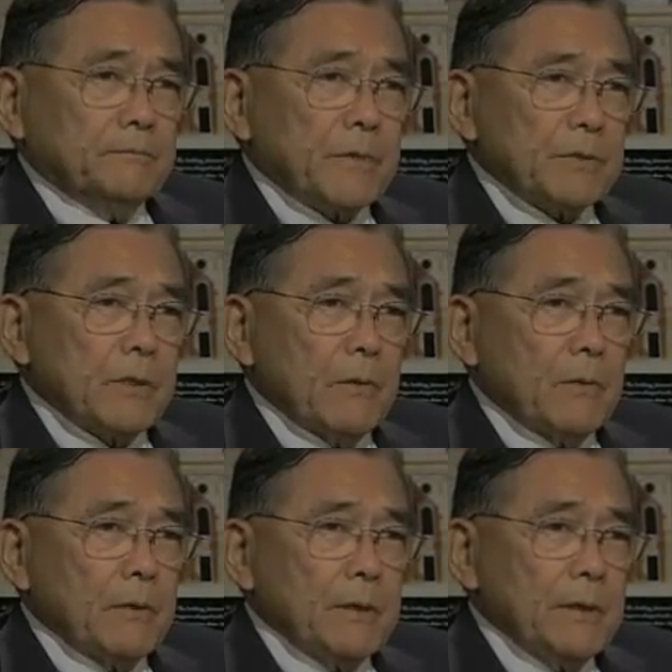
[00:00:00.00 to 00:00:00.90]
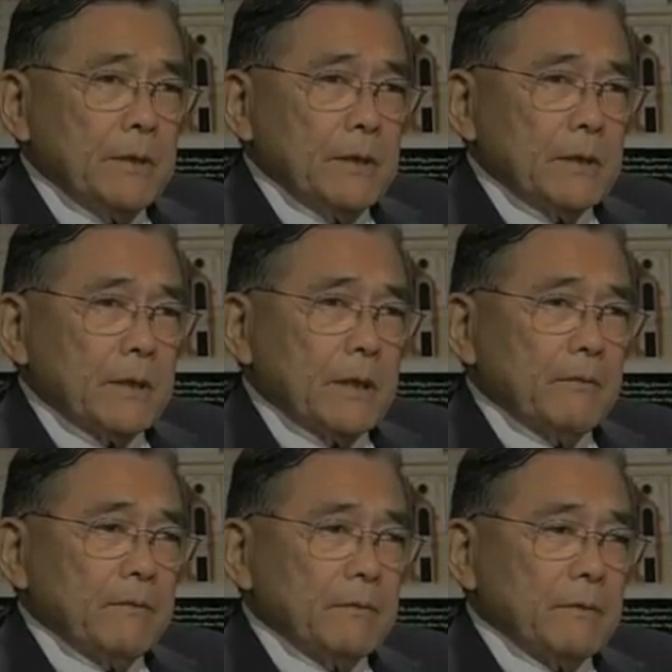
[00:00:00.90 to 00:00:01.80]
So
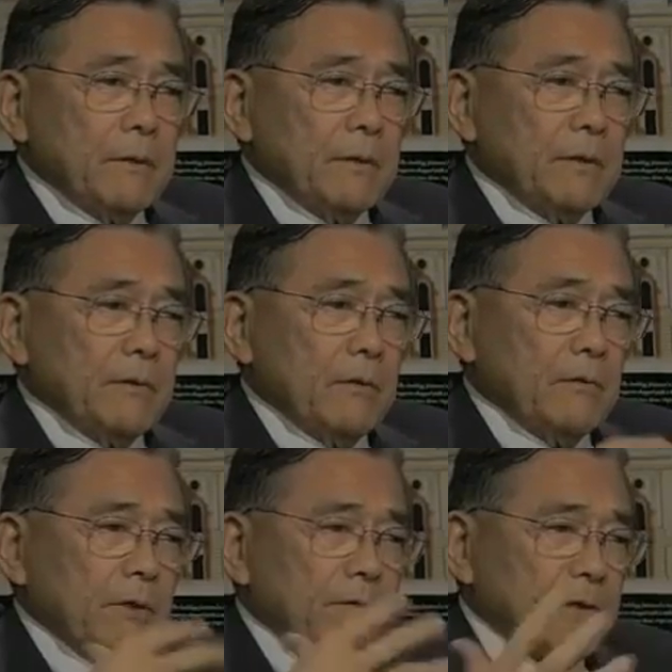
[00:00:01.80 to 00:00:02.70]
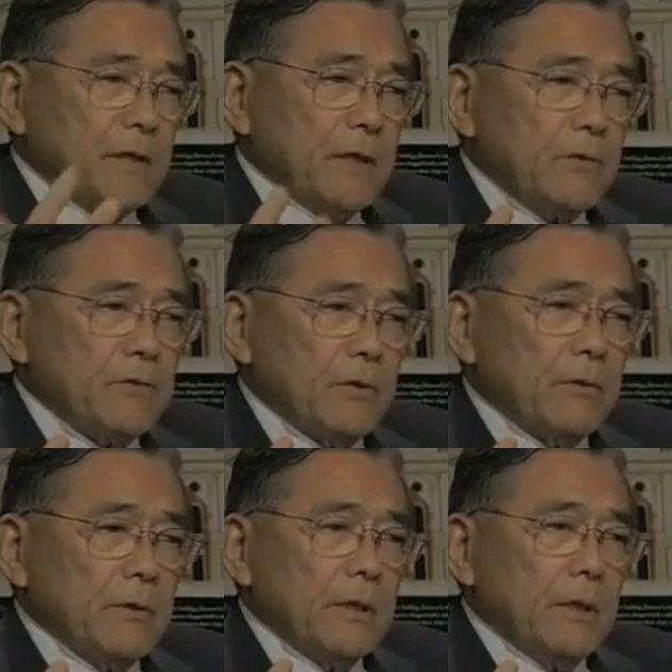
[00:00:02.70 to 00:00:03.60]
given the horrific
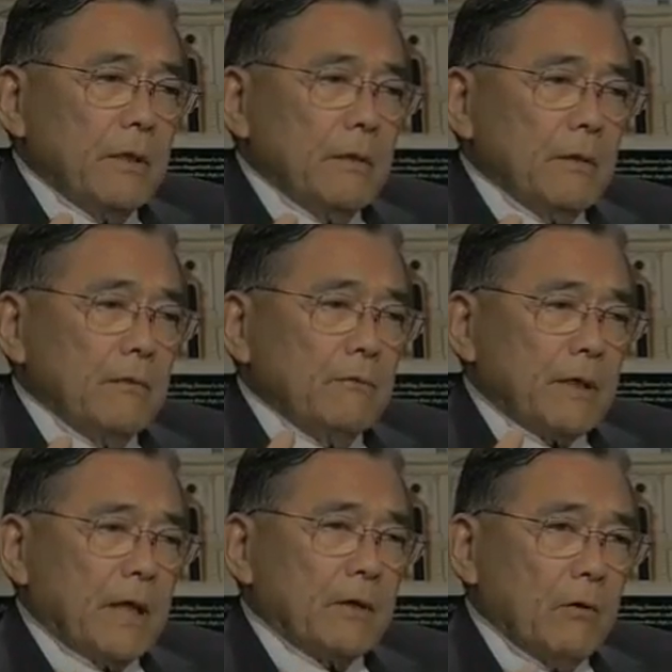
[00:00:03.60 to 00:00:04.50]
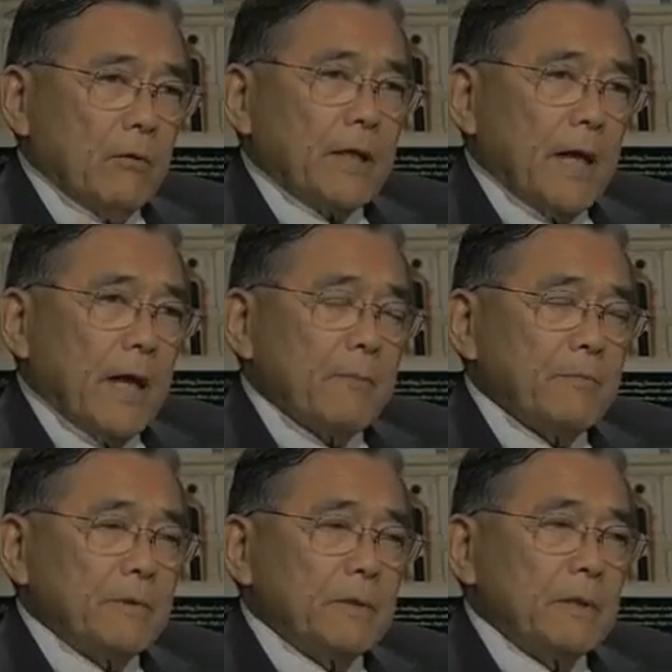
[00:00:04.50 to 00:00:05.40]
nature of what had already
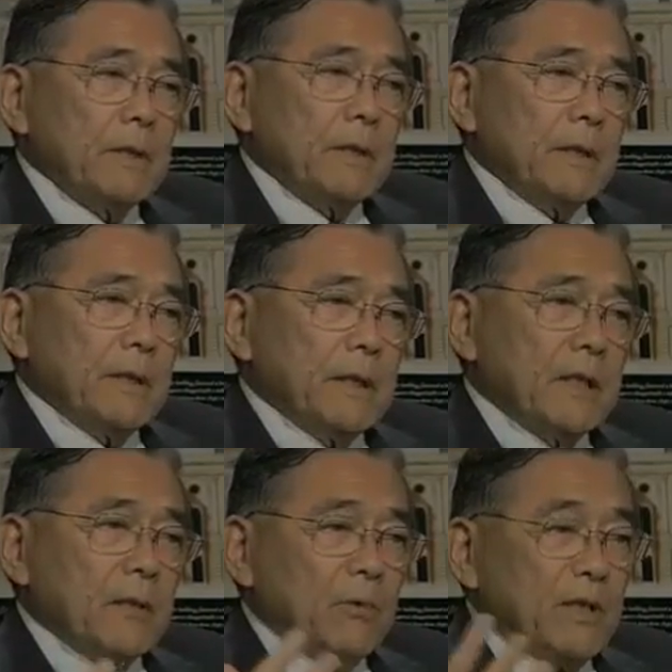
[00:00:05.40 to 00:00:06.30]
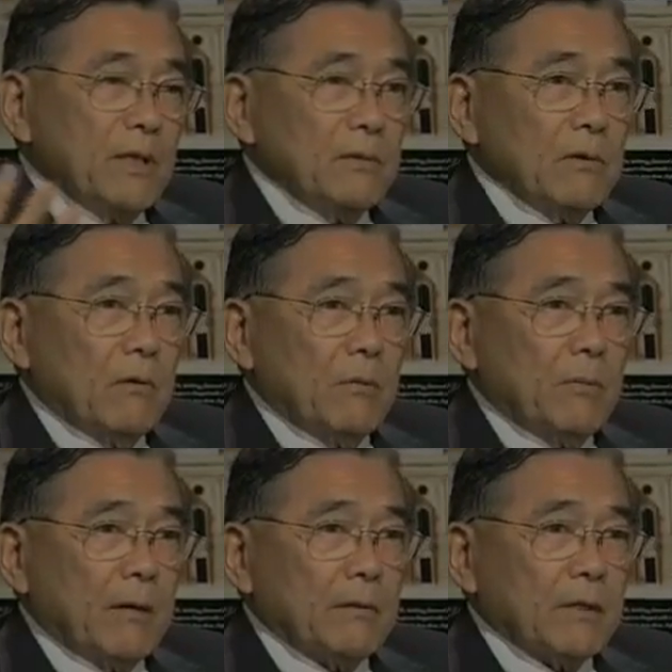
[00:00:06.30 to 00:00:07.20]
happened, and then we didn't know
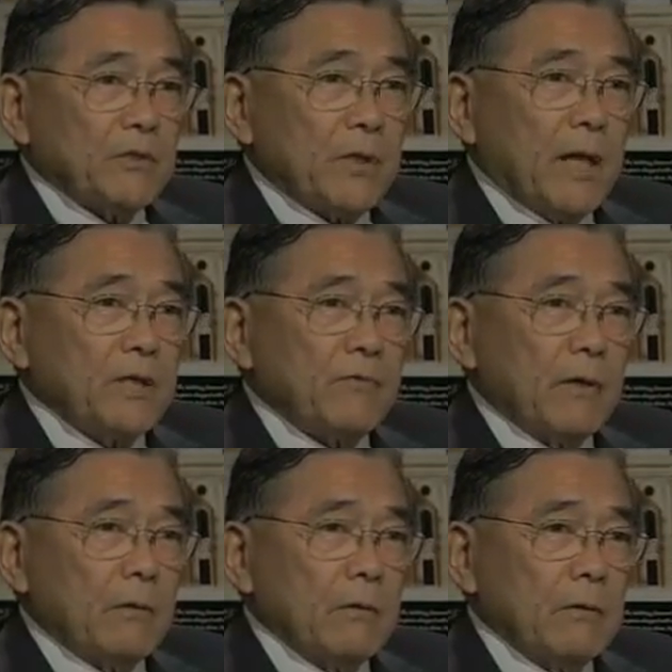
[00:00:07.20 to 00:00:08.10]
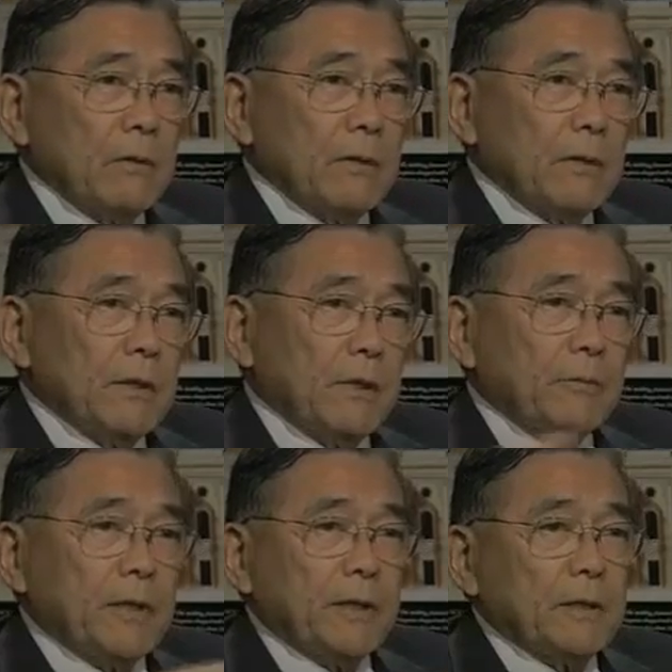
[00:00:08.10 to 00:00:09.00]
about the Shanksville
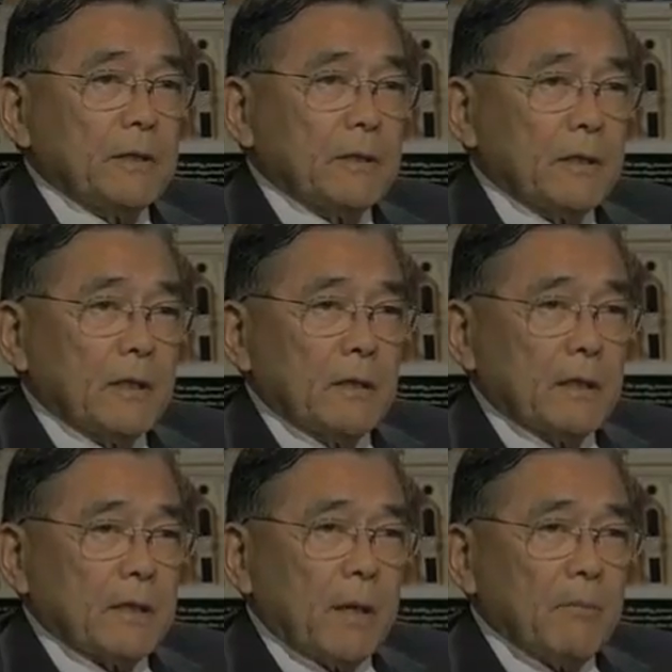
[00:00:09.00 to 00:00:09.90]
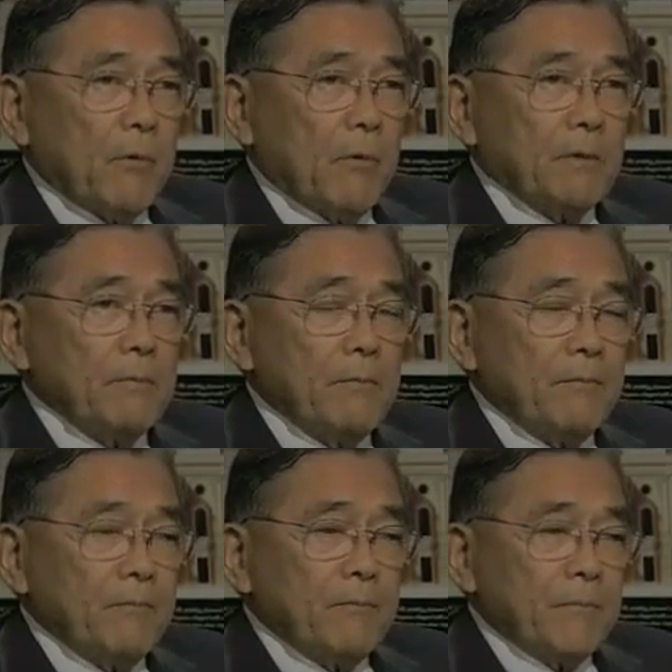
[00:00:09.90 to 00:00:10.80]
airplane at that point,
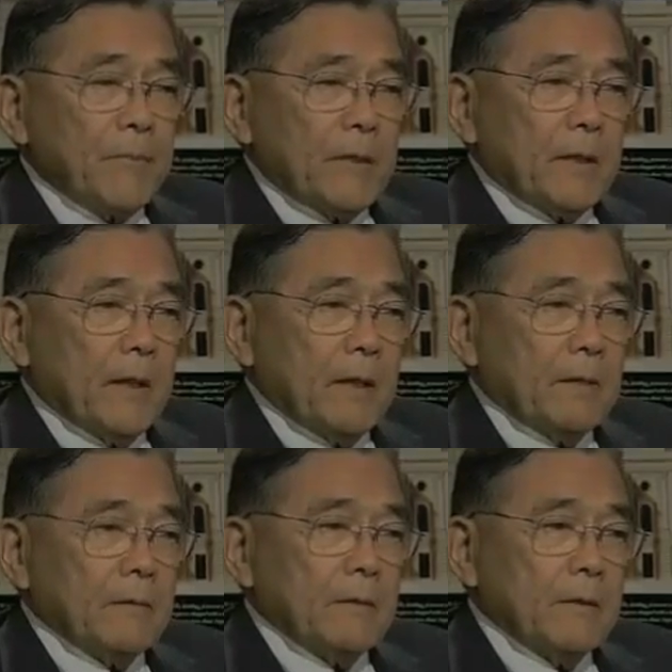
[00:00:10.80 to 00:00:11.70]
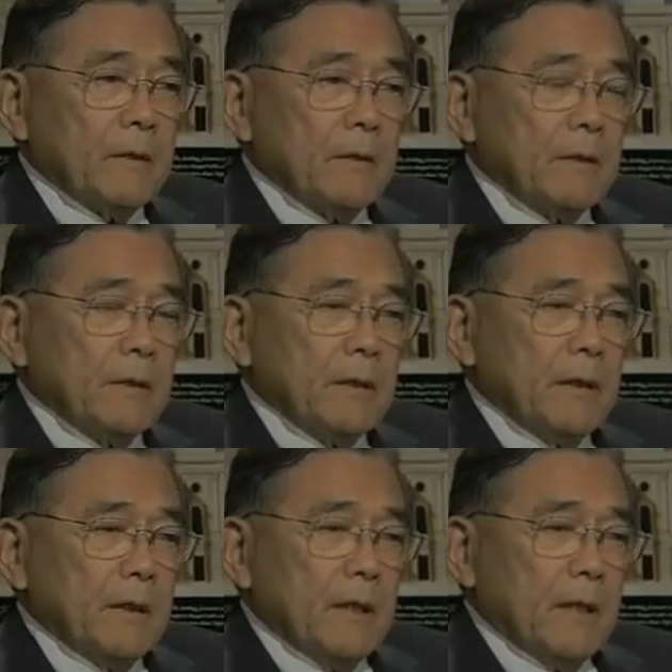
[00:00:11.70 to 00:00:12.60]
and
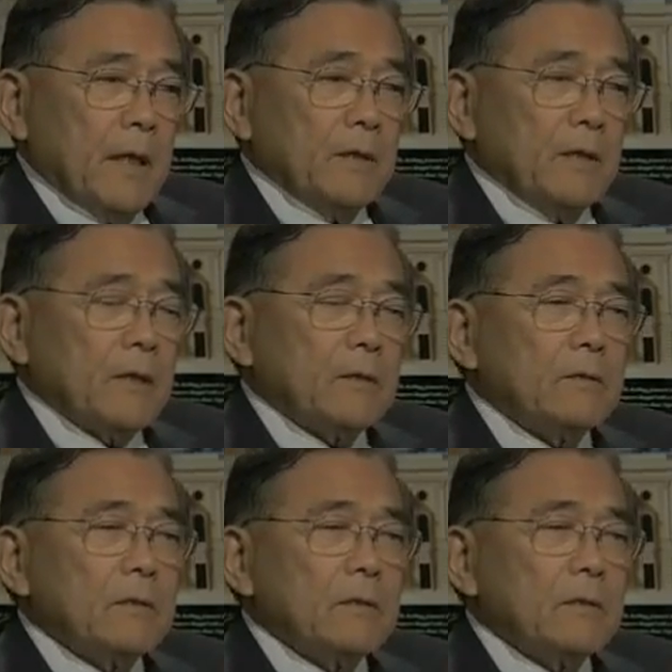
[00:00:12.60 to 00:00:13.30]
yet